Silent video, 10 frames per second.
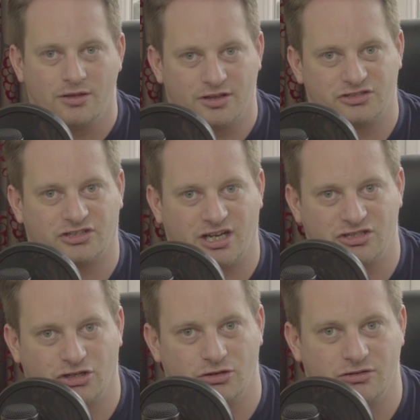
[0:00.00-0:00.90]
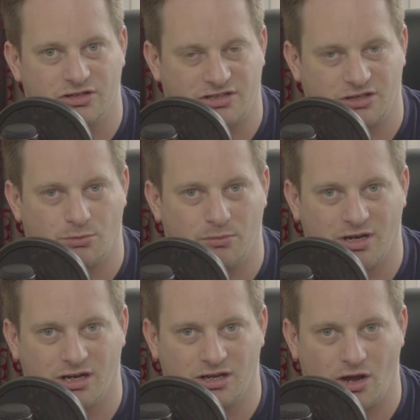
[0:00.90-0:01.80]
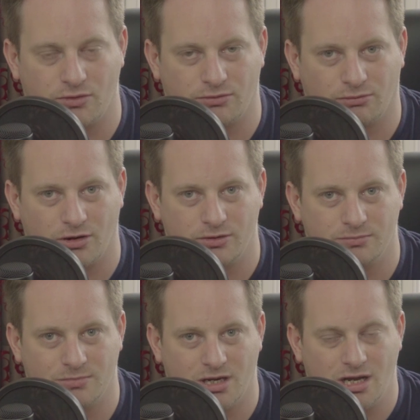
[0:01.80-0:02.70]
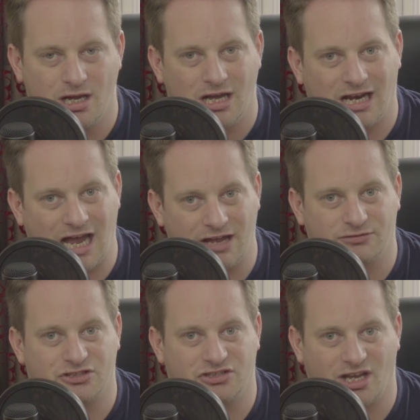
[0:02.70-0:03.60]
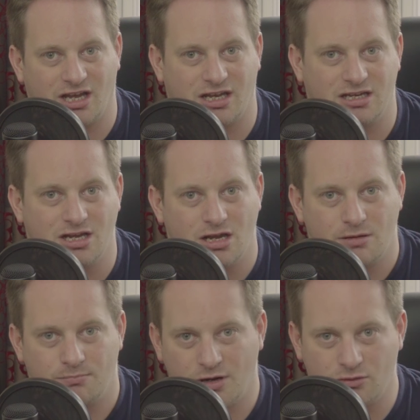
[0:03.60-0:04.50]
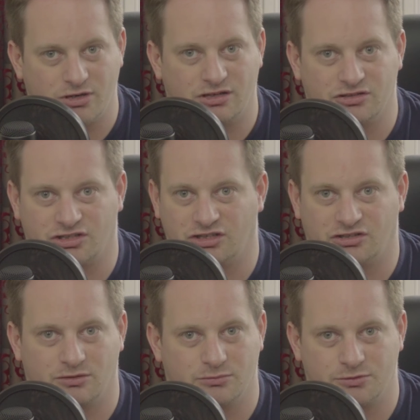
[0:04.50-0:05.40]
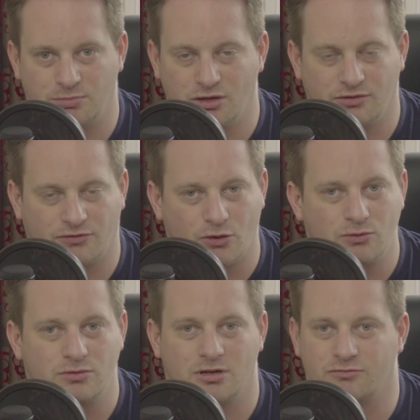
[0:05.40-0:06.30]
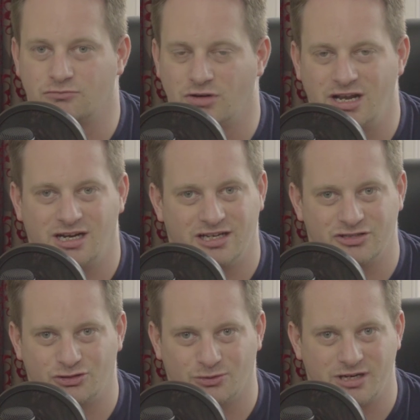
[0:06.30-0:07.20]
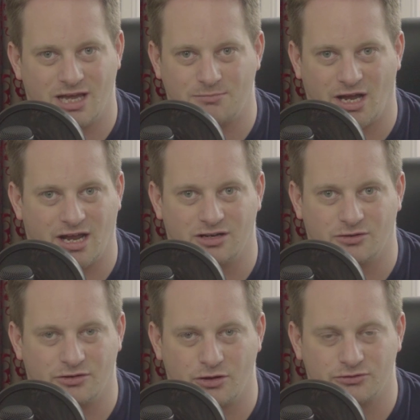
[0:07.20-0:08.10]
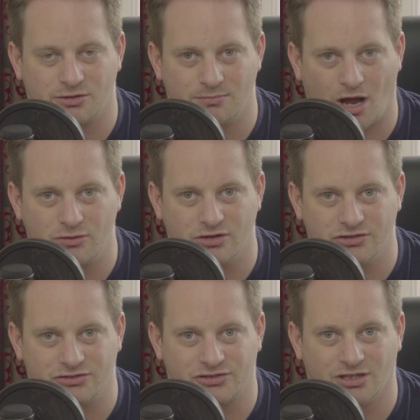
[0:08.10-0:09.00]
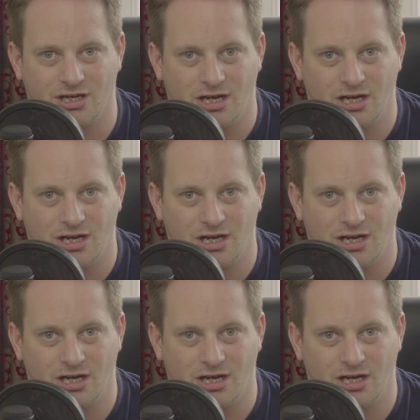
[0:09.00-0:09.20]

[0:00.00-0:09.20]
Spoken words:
then stay tuned because that's what we're going to go through. And I have to say, building the system was beautiful. Really enjoyed getting my hand on those components,